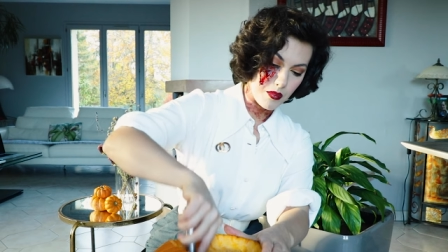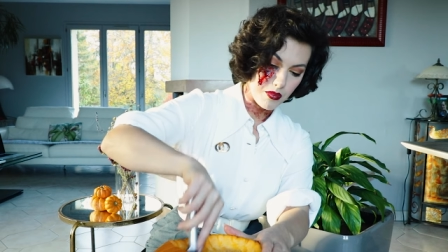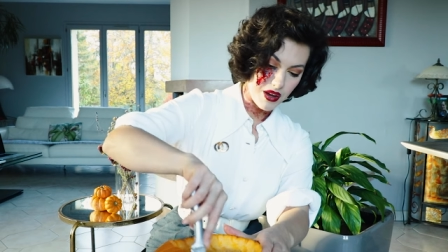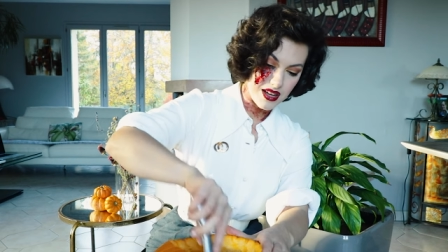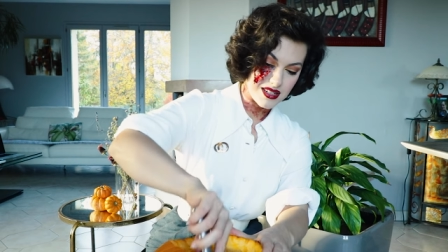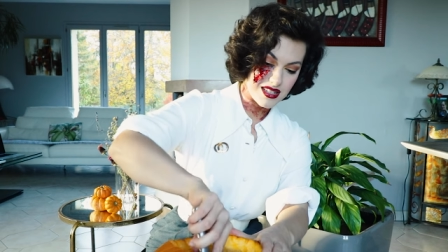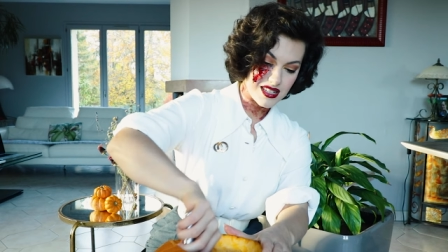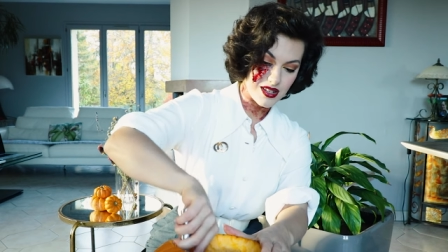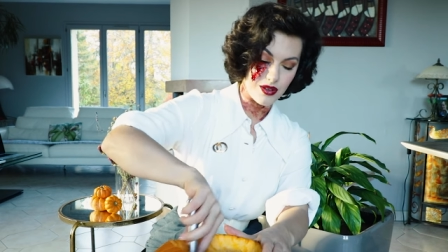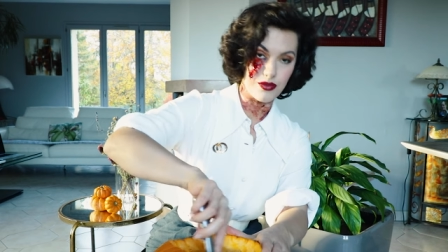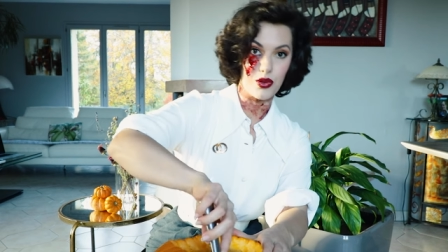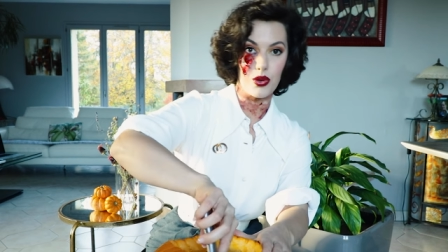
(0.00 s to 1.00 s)
But
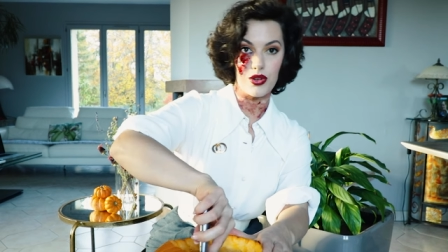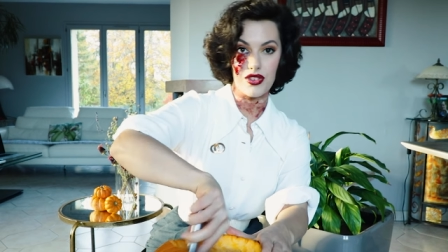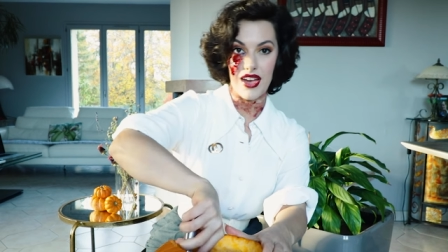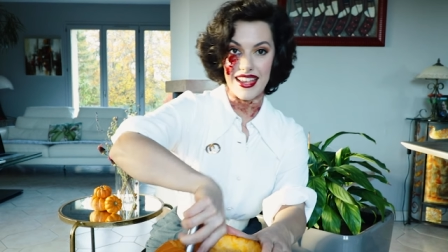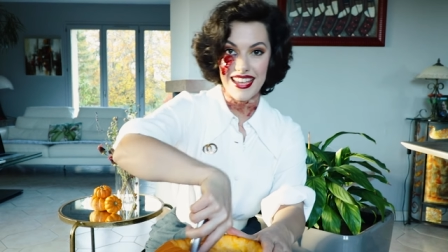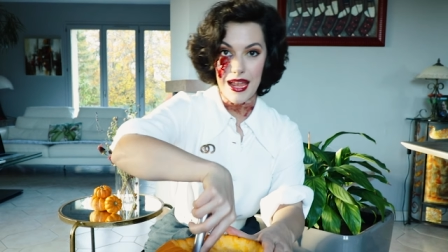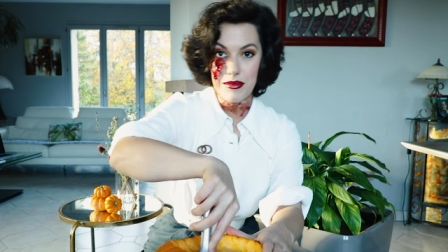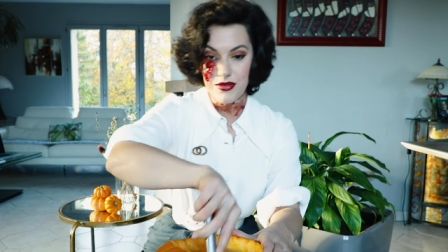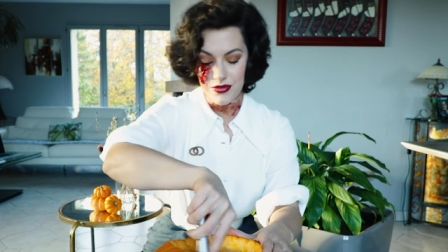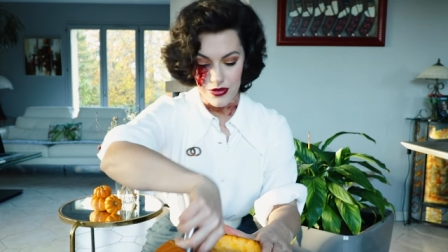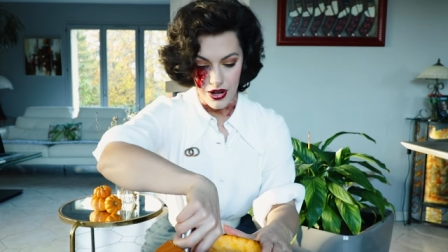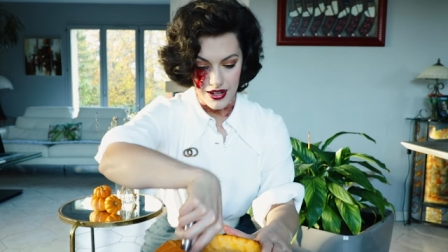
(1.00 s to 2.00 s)
of course I came to
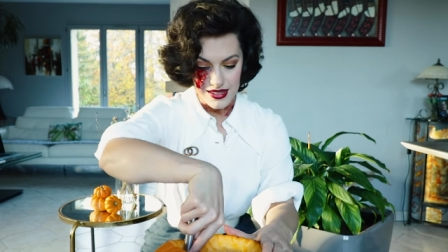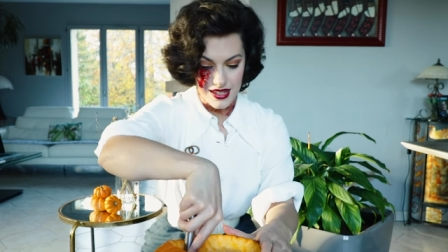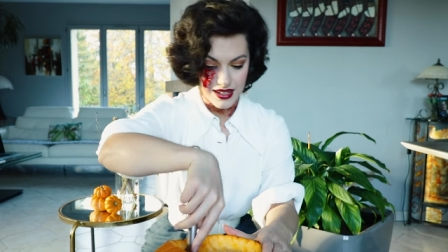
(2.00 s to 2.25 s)
France